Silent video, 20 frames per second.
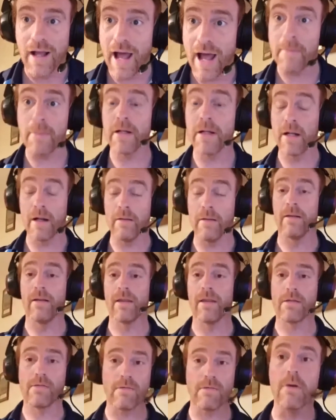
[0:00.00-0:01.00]
I'm gonna
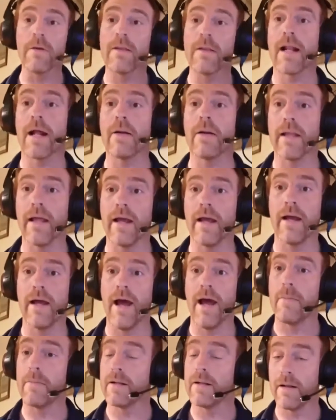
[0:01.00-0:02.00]
throw that out there.
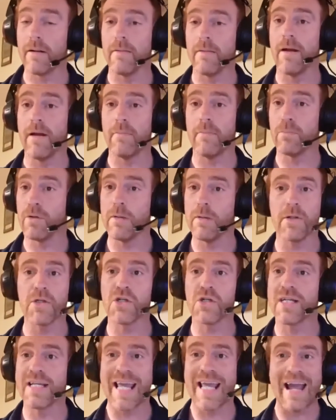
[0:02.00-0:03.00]
I'm gonna pretty
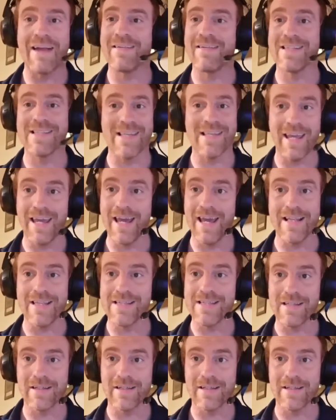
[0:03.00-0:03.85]
much guarantee it.